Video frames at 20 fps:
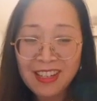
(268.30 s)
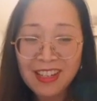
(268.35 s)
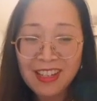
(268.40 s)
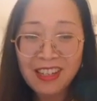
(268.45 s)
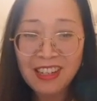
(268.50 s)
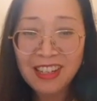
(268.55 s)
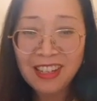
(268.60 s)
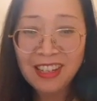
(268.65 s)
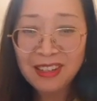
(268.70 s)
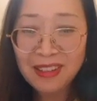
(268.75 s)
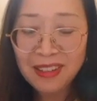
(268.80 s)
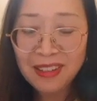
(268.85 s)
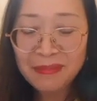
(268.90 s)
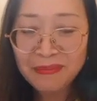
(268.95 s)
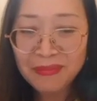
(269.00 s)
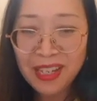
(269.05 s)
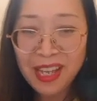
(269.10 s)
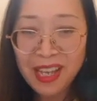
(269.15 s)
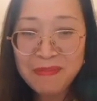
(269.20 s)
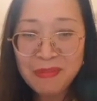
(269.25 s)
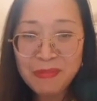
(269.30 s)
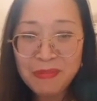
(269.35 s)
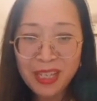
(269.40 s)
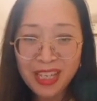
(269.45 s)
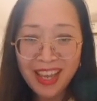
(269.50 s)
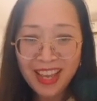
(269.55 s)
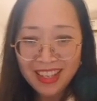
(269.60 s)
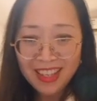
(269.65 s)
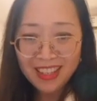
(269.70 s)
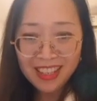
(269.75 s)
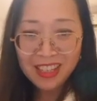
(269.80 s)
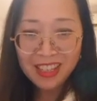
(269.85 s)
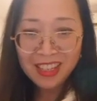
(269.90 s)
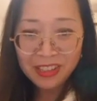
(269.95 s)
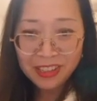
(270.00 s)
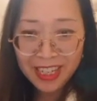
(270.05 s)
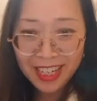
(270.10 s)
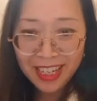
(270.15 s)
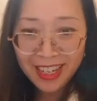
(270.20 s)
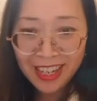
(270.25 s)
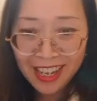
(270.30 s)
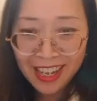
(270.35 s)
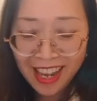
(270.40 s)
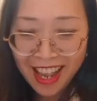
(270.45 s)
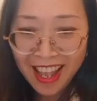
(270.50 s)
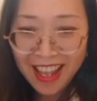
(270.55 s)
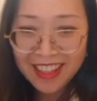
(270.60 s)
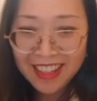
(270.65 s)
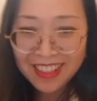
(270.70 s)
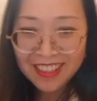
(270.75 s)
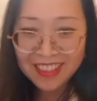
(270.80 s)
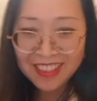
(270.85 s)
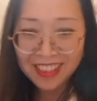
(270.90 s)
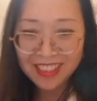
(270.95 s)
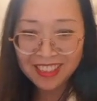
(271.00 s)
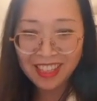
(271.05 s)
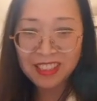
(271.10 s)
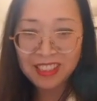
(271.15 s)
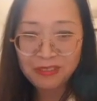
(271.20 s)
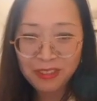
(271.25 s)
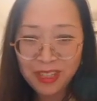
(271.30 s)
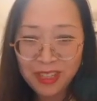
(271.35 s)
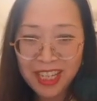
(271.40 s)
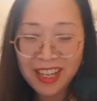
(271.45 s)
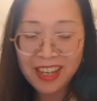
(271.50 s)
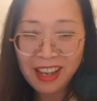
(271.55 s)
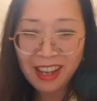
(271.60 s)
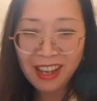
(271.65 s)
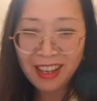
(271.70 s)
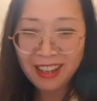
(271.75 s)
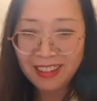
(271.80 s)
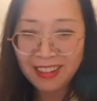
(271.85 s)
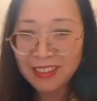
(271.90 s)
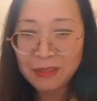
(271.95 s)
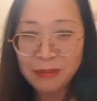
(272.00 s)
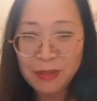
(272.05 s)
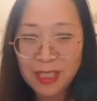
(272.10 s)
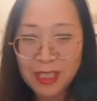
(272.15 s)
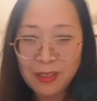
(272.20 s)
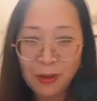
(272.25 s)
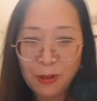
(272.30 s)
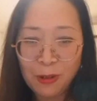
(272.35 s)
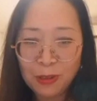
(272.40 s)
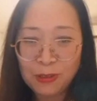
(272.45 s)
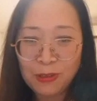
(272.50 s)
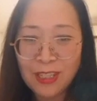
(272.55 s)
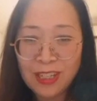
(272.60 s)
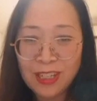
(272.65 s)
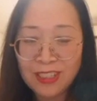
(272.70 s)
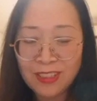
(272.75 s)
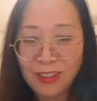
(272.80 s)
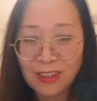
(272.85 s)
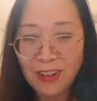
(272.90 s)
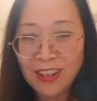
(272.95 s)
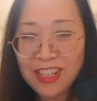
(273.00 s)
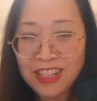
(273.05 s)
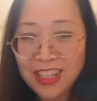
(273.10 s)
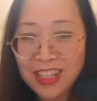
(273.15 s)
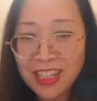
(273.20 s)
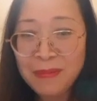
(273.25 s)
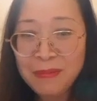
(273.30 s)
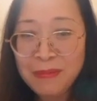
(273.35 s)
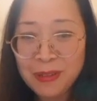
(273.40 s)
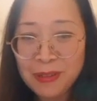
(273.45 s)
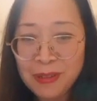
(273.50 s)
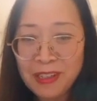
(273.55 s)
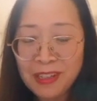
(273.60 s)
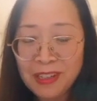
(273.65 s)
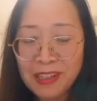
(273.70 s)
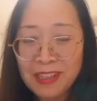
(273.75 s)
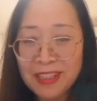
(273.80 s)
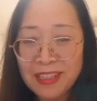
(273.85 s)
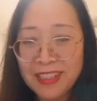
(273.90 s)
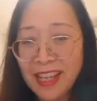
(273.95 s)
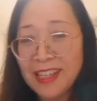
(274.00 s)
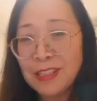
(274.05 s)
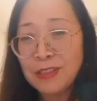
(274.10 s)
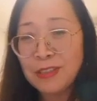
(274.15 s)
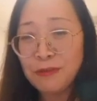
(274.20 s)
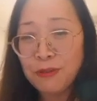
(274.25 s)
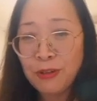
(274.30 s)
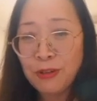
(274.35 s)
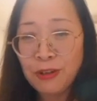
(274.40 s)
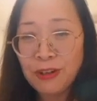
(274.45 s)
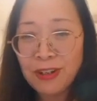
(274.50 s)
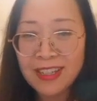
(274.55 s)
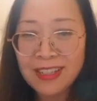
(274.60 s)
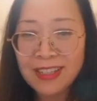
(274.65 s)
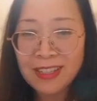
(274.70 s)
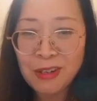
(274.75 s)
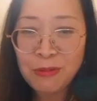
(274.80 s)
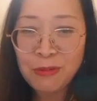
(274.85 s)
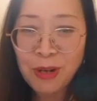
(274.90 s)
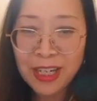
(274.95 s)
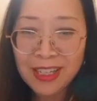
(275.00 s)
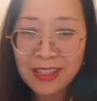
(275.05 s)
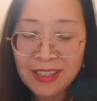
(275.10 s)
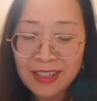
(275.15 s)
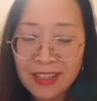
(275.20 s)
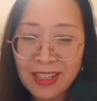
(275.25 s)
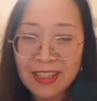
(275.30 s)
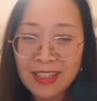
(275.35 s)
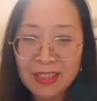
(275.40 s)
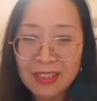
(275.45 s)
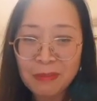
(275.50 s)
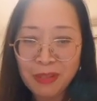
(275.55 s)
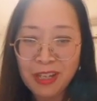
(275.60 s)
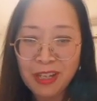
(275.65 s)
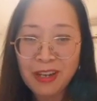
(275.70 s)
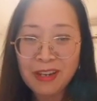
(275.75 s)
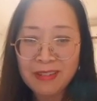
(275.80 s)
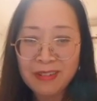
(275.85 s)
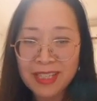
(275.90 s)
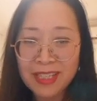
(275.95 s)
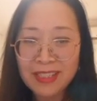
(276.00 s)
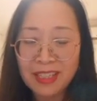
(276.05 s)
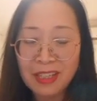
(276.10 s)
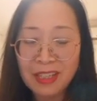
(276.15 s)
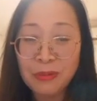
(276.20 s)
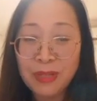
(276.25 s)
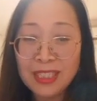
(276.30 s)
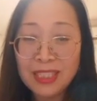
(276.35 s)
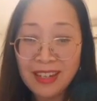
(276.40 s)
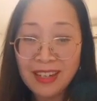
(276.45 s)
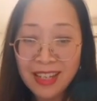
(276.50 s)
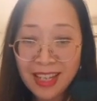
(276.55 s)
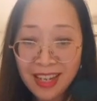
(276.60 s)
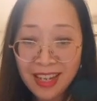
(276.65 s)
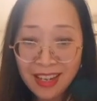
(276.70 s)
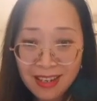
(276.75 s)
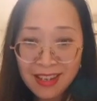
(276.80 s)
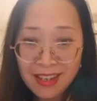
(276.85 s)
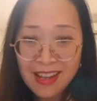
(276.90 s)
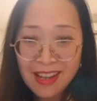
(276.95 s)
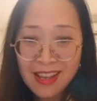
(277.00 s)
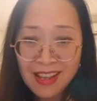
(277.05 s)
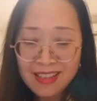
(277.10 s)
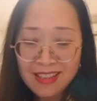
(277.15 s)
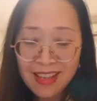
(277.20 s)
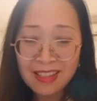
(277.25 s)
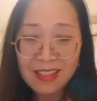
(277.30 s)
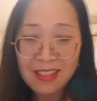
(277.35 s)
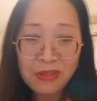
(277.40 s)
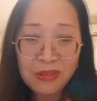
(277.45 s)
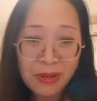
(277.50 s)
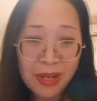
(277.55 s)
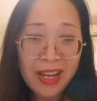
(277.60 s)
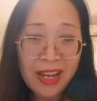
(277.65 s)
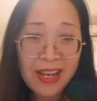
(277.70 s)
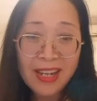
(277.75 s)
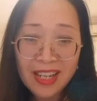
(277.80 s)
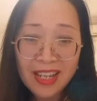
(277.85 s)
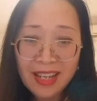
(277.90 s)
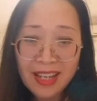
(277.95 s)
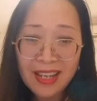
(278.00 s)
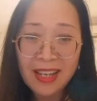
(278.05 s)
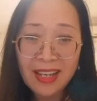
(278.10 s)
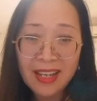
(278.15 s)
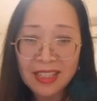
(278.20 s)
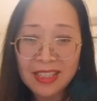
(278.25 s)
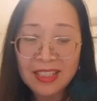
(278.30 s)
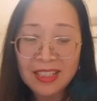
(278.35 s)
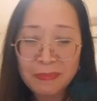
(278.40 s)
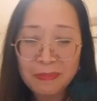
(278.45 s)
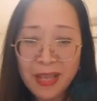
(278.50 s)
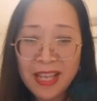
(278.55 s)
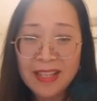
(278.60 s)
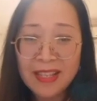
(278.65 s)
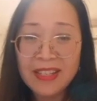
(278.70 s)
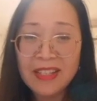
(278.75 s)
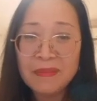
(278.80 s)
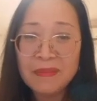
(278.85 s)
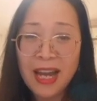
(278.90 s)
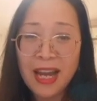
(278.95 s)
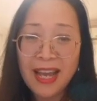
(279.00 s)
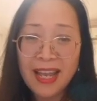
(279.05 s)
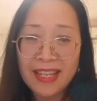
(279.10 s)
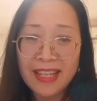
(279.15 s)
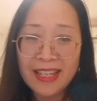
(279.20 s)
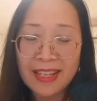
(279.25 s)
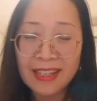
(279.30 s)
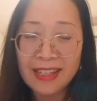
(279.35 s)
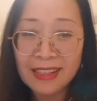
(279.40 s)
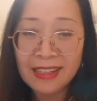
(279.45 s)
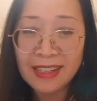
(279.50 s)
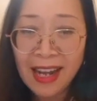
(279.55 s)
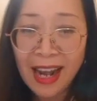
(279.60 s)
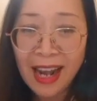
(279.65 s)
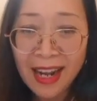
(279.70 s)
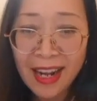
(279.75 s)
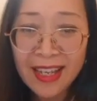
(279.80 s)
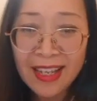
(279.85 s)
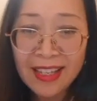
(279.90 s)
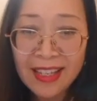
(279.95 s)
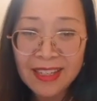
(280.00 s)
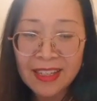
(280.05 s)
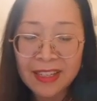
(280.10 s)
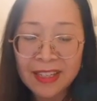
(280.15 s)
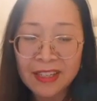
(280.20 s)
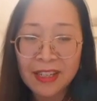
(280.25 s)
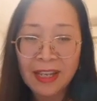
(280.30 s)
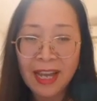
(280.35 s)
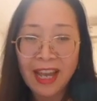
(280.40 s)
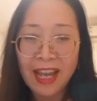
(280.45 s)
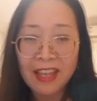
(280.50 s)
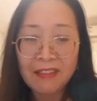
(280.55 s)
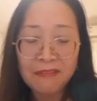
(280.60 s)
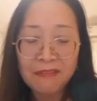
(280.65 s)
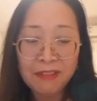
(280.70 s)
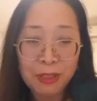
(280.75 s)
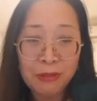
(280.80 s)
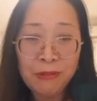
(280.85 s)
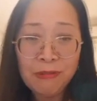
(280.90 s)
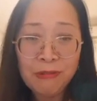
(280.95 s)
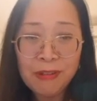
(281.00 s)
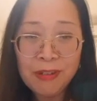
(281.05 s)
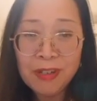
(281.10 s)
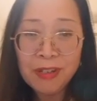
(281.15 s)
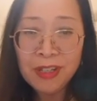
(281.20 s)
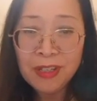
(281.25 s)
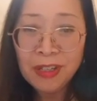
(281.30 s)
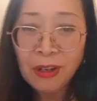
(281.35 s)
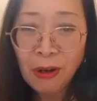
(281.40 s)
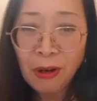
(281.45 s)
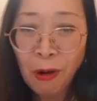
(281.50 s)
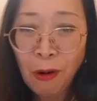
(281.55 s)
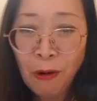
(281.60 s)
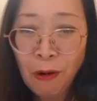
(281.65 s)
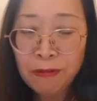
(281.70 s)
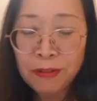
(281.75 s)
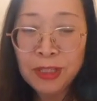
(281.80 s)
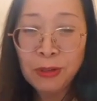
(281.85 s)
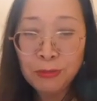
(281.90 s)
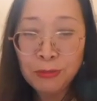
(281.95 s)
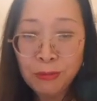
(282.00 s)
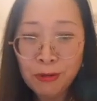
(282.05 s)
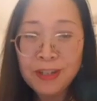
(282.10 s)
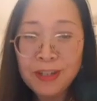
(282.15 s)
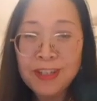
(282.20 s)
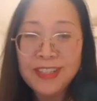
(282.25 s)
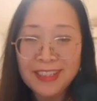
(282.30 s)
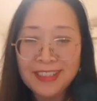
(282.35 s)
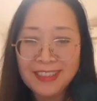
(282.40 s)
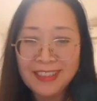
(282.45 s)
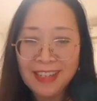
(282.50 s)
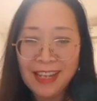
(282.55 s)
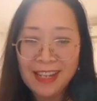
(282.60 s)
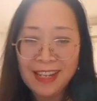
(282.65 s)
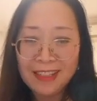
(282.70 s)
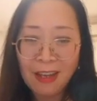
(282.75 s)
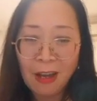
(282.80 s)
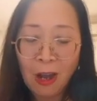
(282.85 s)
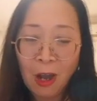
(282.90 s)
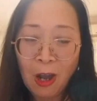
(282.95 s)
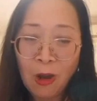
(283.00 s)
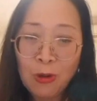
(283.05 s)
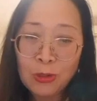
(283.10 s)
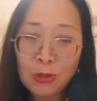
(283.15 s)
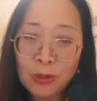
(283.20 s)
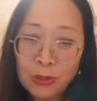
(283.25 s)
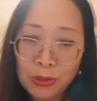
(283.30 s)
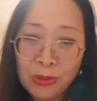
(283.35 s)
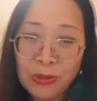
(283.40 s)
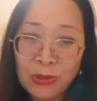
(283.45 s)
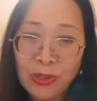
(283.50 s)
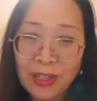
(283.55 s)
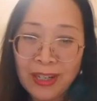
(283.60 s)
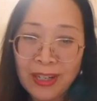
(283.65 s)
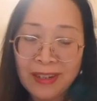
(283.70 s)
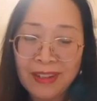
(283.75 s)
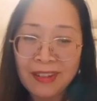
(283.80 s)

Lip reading: MBA degree and successfully with also the scholarship. Thanks for the working experience with Lean that really expand my eye view of the world and how to